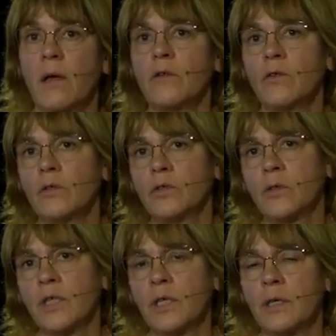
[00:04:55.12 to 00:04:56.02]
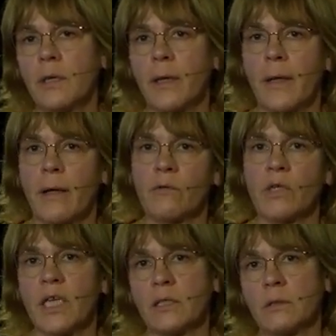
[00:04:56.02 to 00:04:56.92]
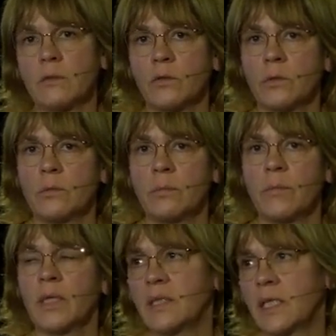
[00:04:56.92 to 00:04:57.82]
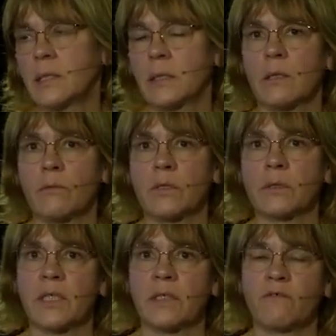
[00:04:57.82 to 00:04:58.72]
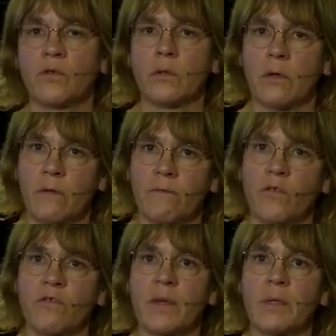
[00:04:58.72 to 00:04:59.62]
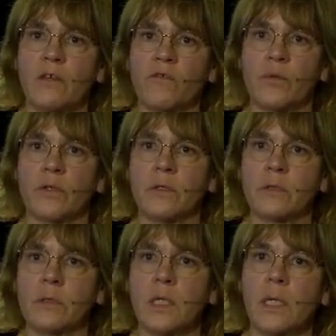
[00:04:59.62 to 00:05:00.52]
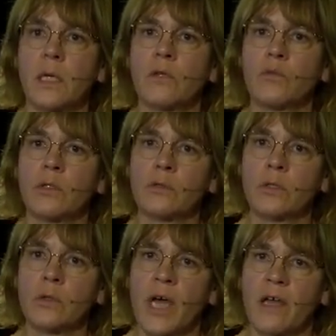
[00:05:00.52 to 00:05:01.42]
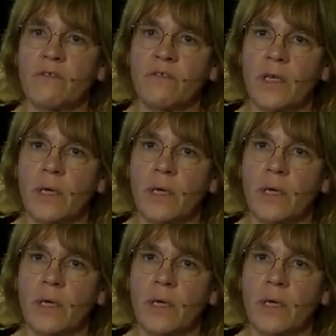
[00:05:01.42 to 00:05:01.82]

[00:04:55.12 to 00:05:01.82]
usually related to mandates, I will say, for family of products. And we also have